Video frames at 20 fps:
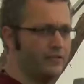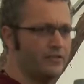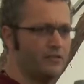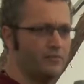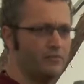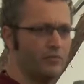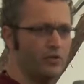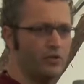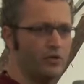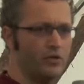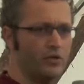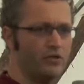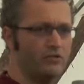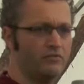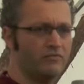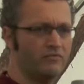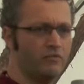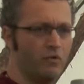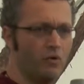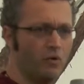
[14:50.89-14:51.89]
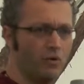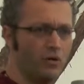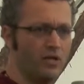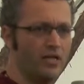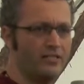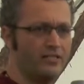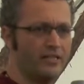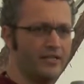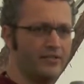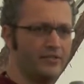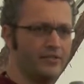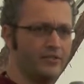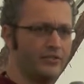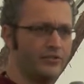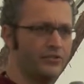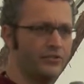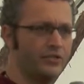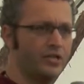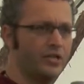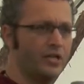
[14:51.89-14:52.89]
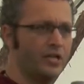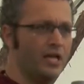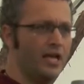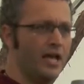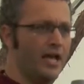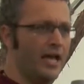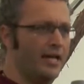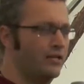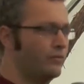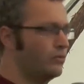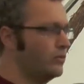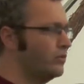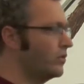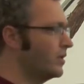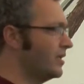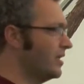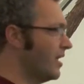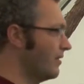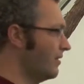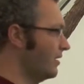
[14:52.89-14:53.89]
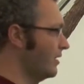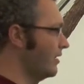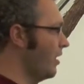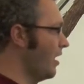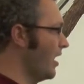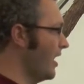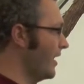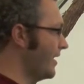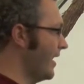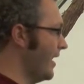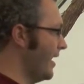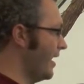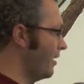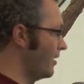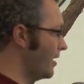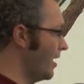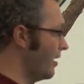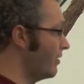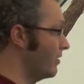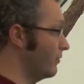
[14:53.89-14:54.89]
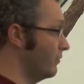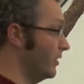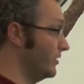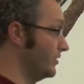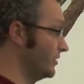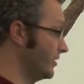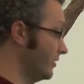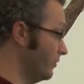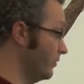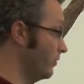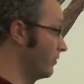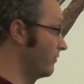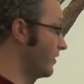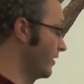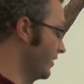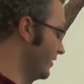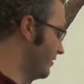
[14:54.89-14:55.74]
has emerged for organizations. And it will look nothing like our current ones, it will look very